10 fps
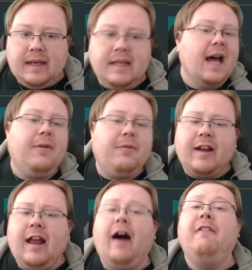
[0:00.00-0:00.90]
not
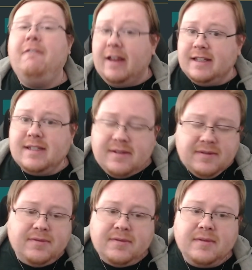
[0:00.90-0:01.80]
very
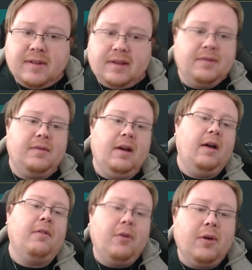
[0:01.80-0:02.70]
offensive,
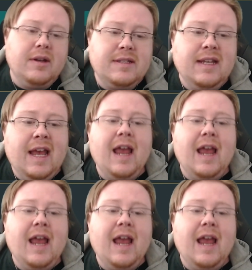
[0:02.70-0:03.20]
of course.